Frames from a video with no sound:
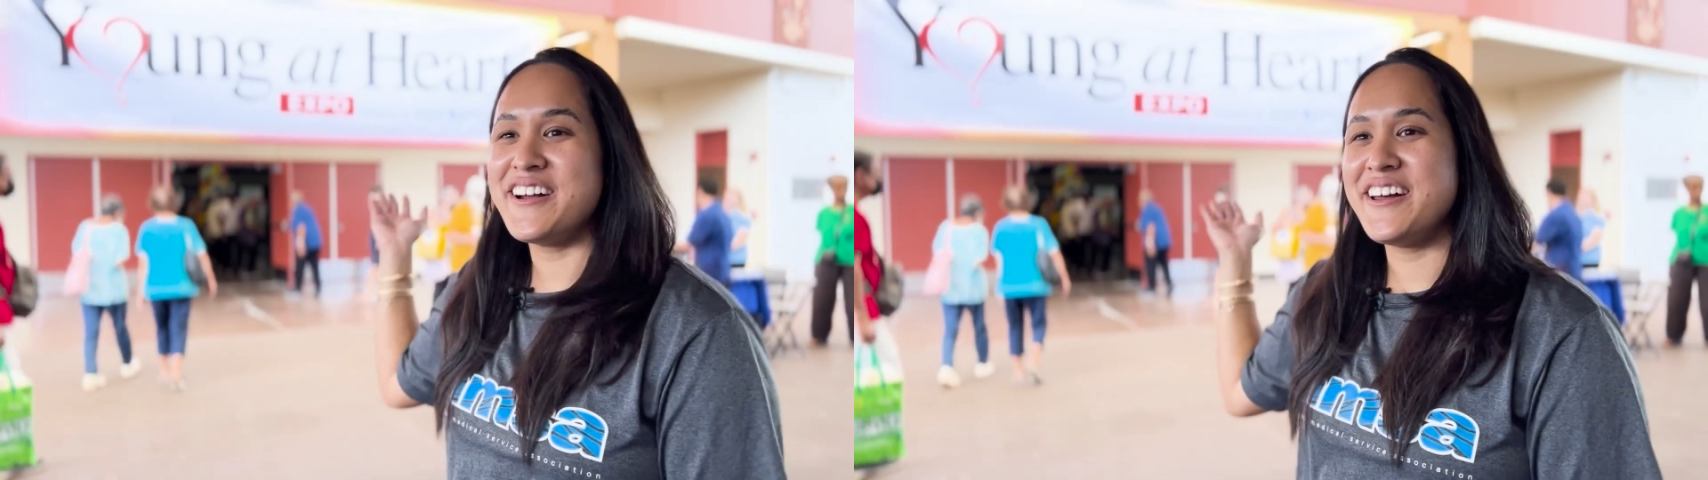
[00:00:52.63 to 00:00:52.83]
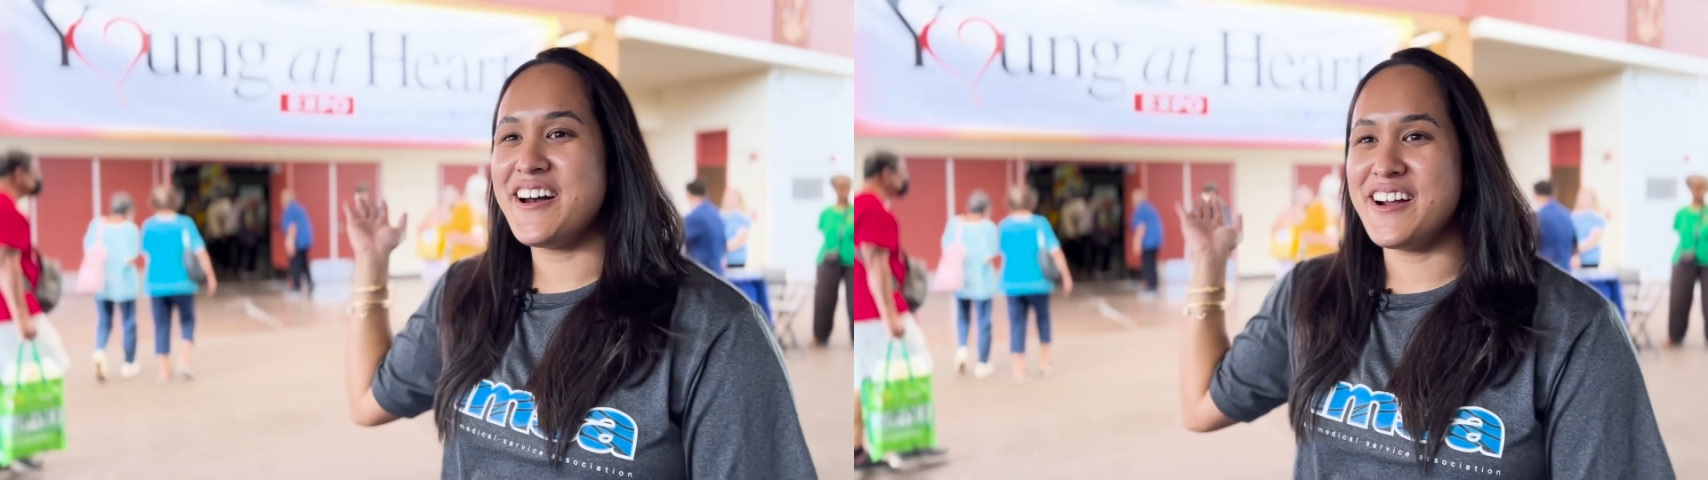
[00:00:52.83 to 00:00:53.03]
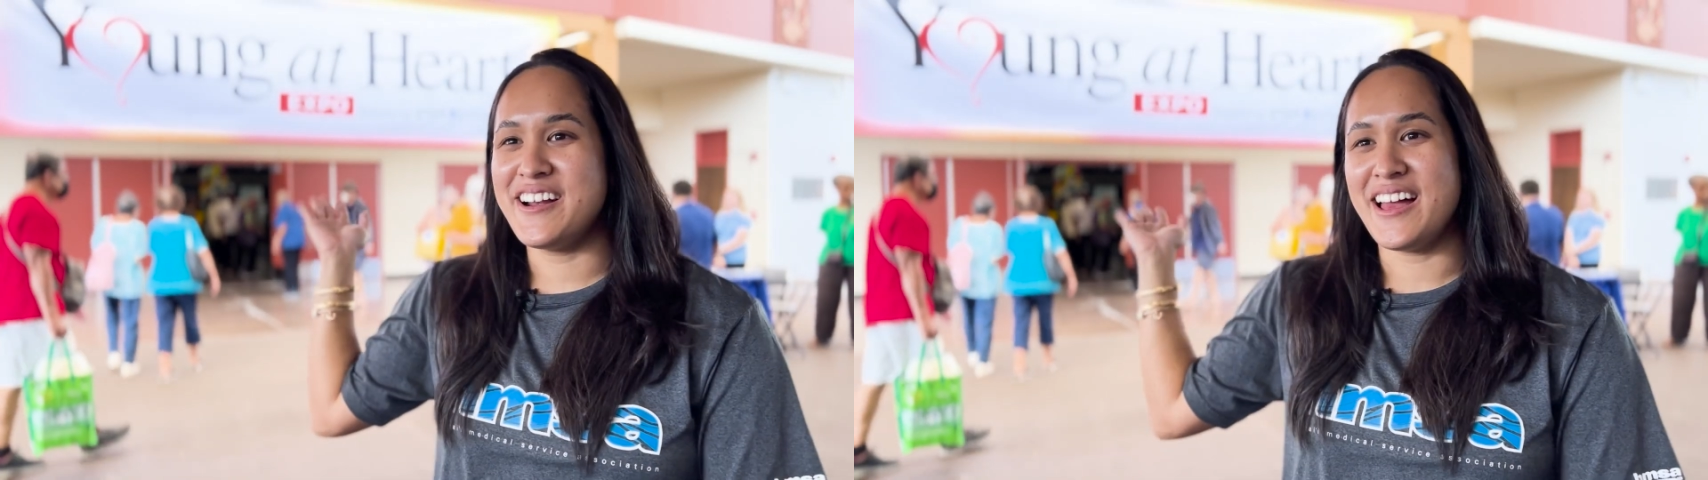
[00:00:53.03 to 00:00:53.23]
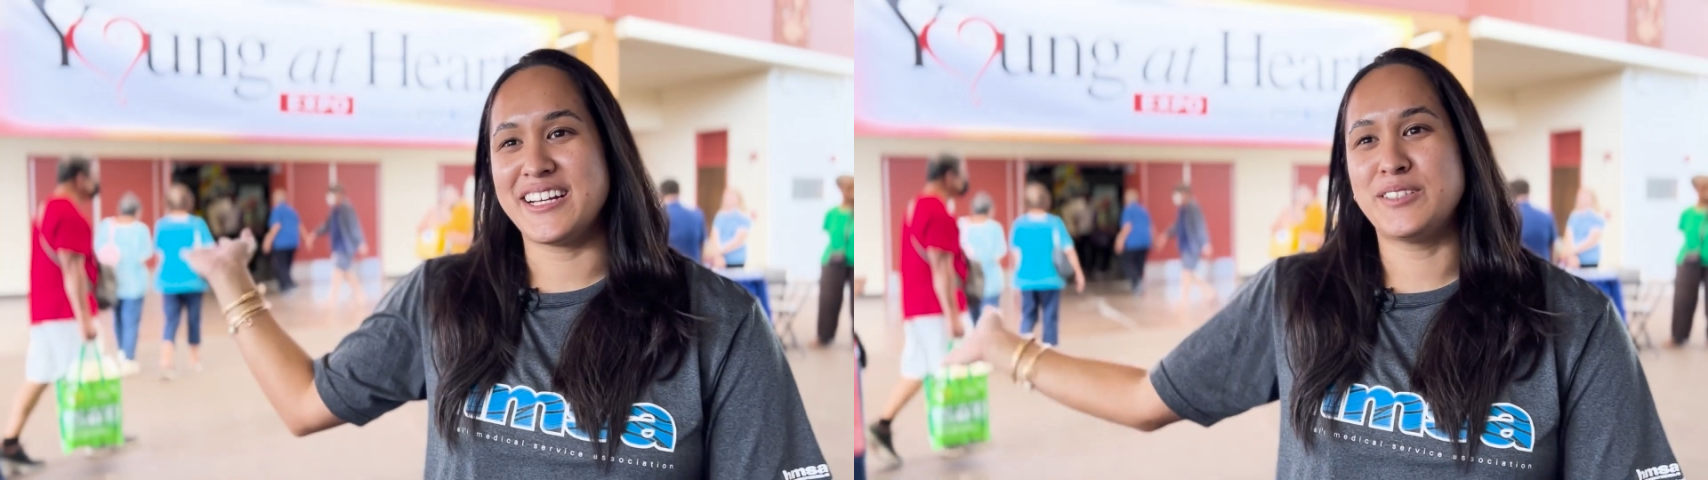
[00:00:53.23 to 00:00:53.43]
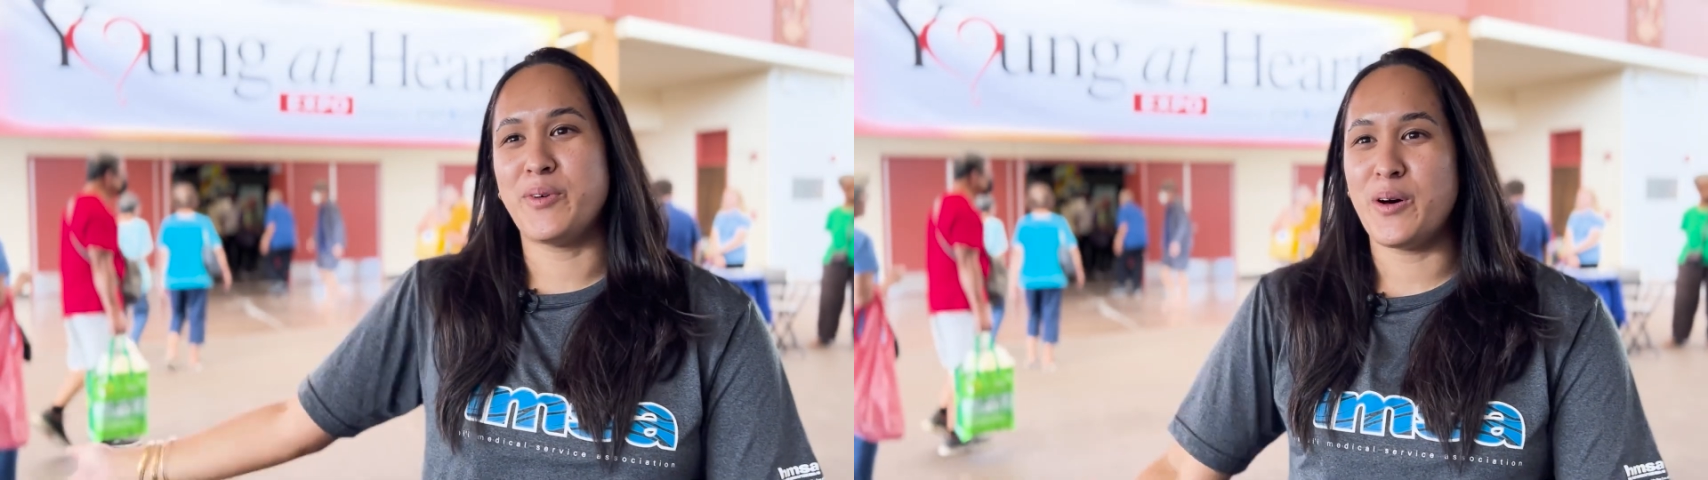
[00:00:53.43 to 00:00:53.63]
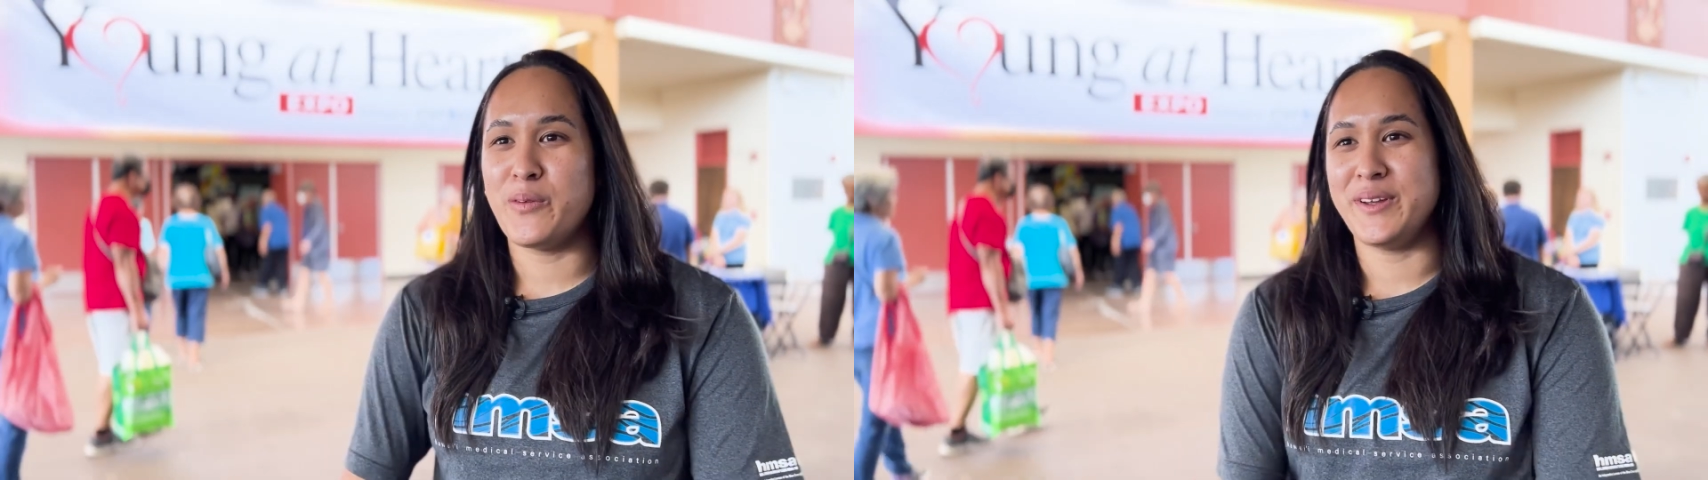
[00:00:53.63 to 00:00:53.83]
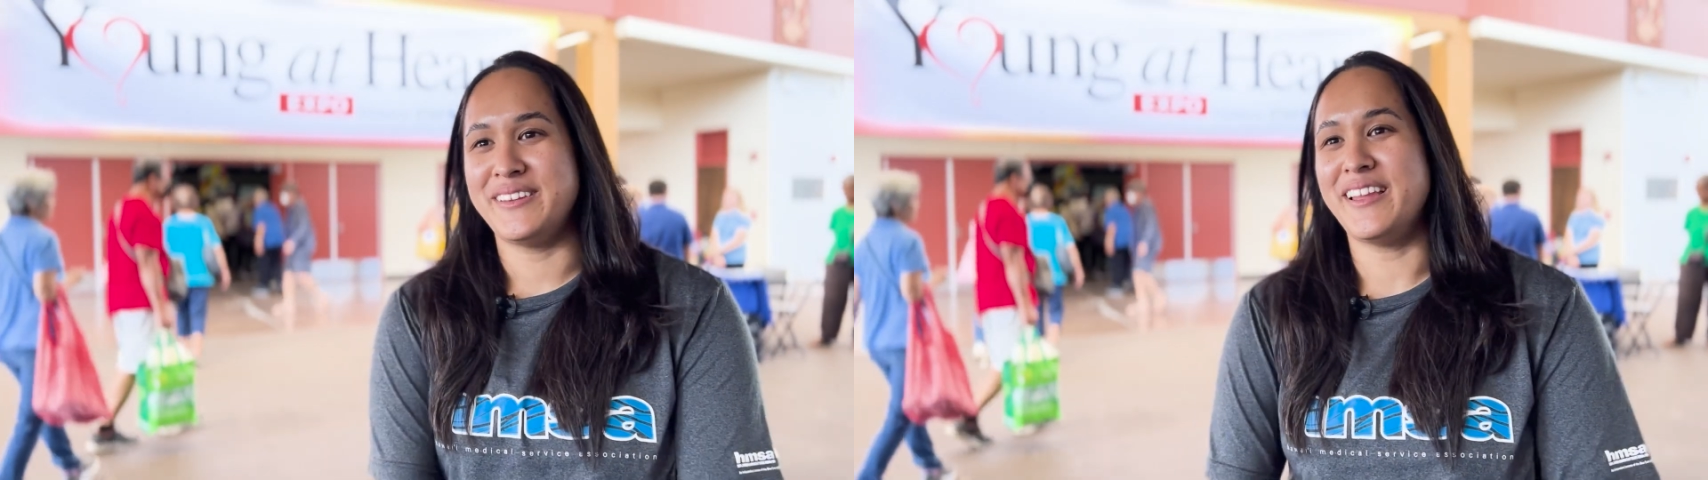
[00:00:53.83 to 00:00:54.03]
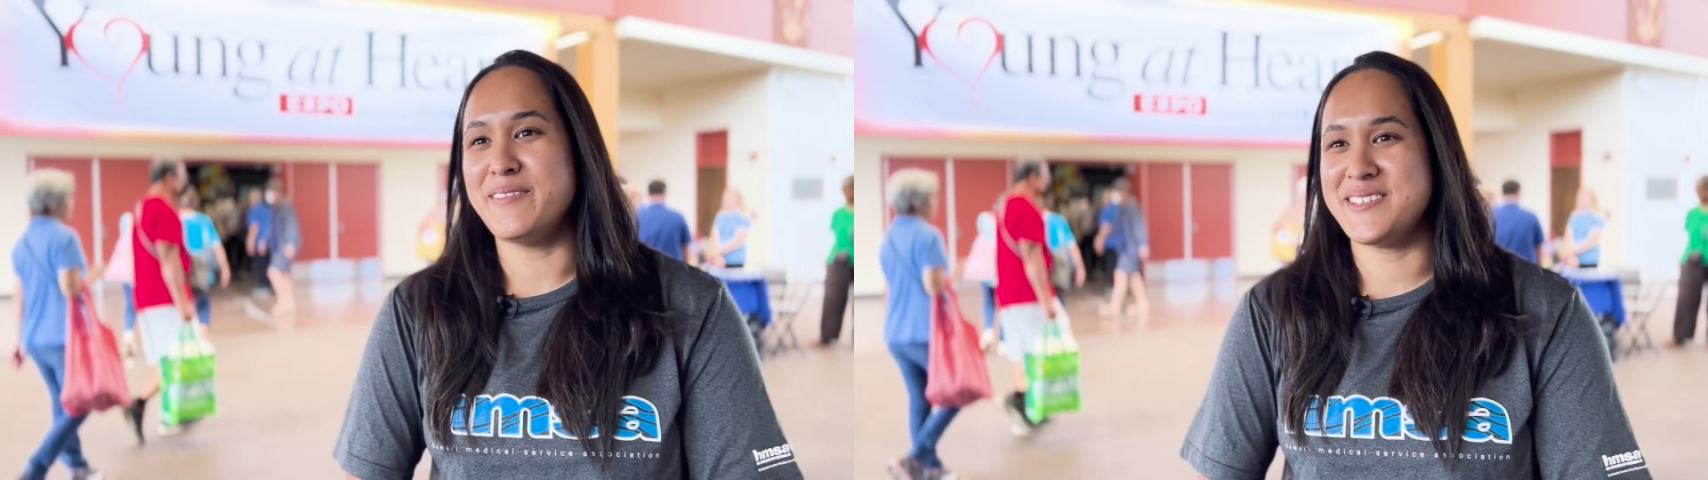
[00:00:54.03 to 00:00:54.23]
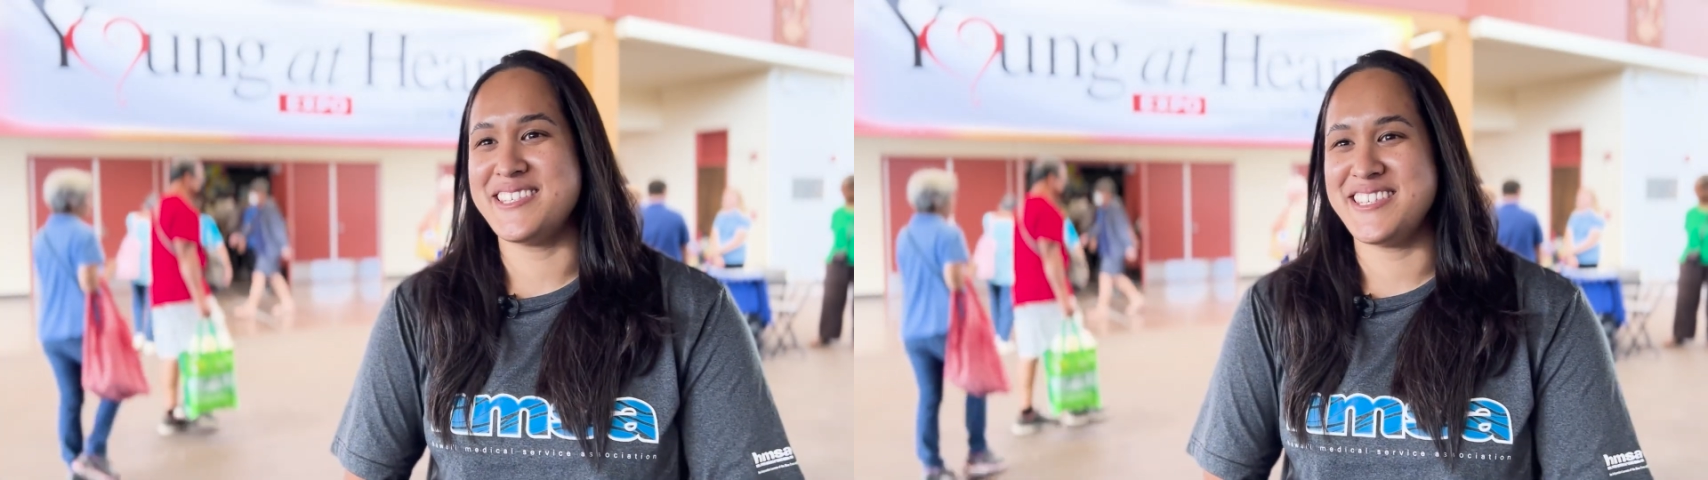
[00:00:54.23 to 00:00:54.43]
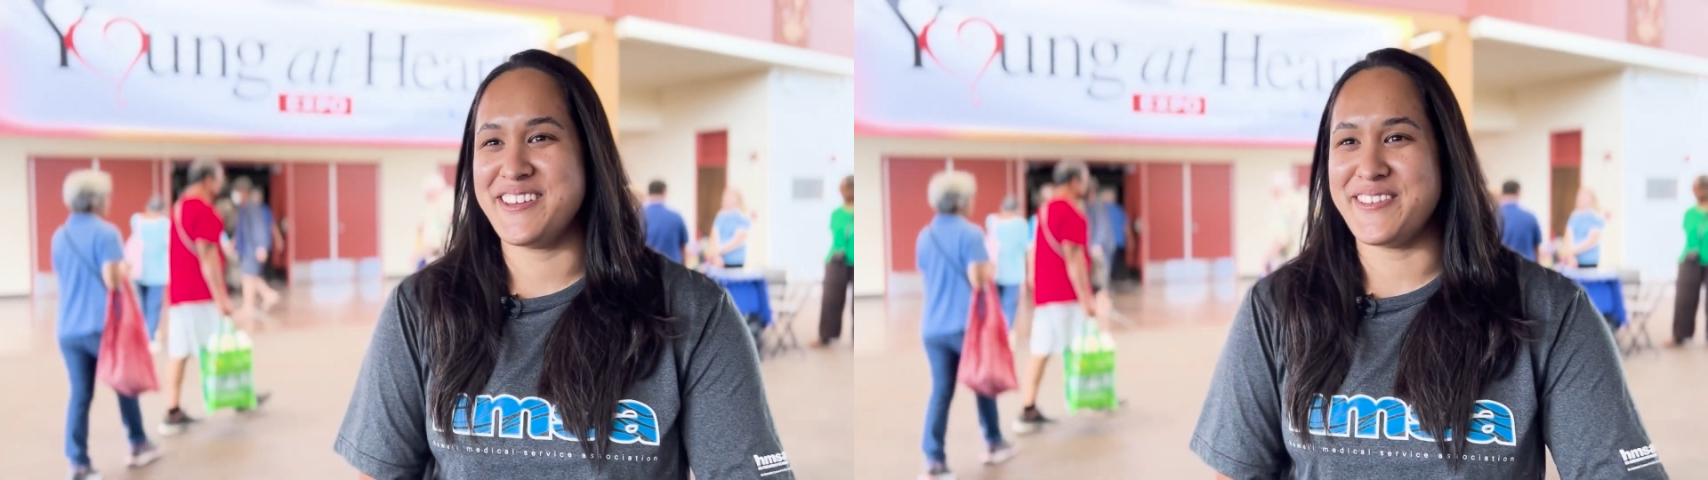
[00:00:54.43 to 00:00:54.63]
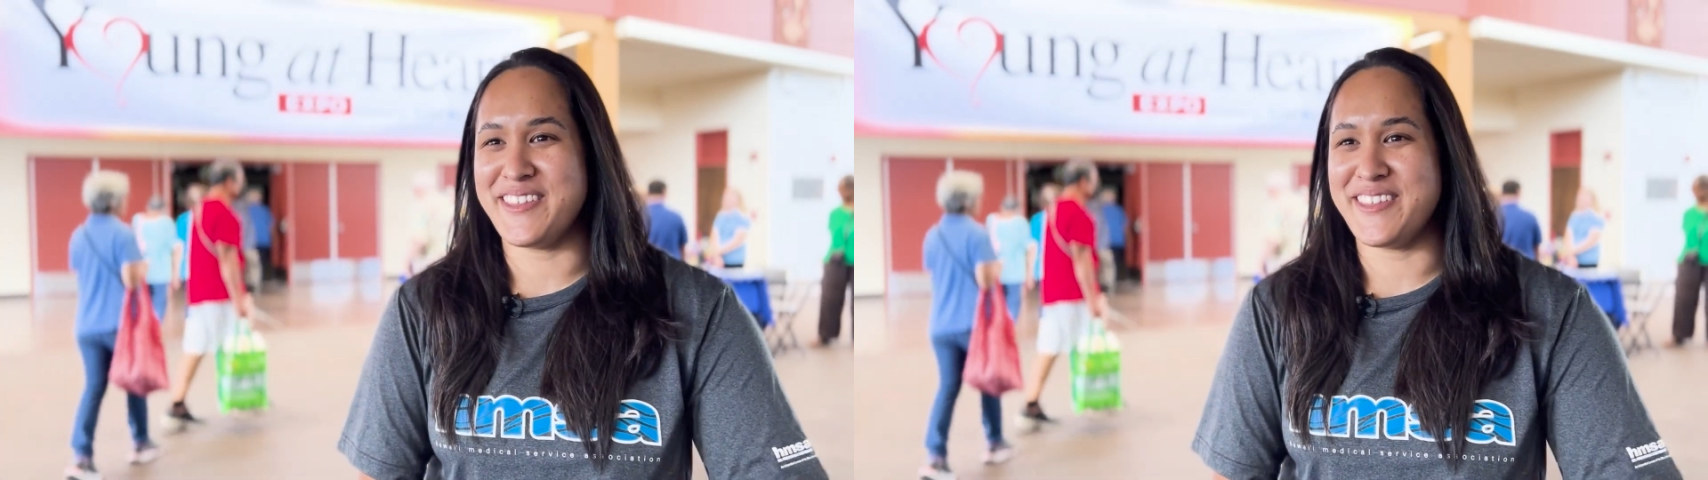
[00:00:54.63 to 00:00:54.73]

at Heart Expo, we'd love to see you